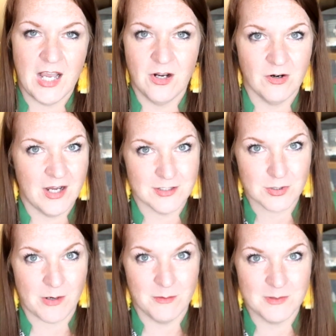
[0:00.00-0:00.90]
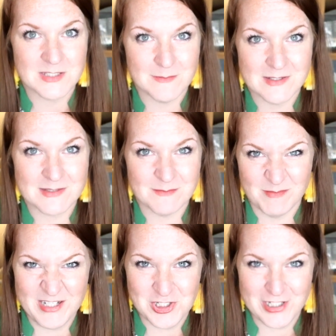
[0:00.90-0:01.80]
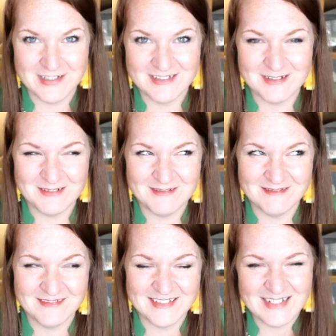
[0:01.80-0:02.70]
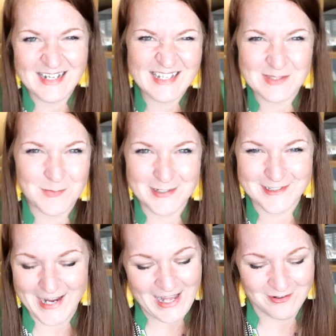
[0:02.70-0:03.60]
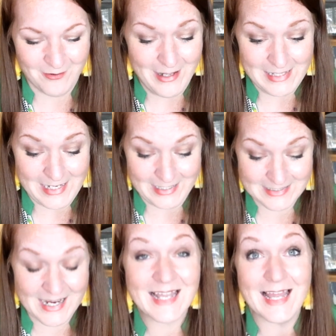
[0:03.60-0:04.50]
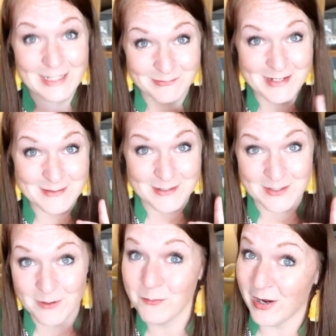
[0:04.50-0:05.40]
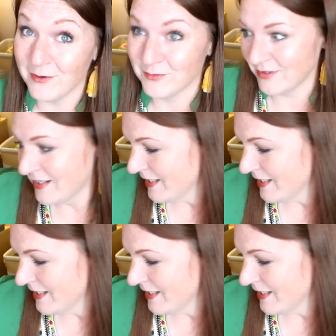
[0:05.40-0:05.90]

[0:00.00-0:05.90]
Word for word: I don't know how to describe it, but it smells beachy. I guess beachy, I don't know, I like it. I like the way it smells anyway. I will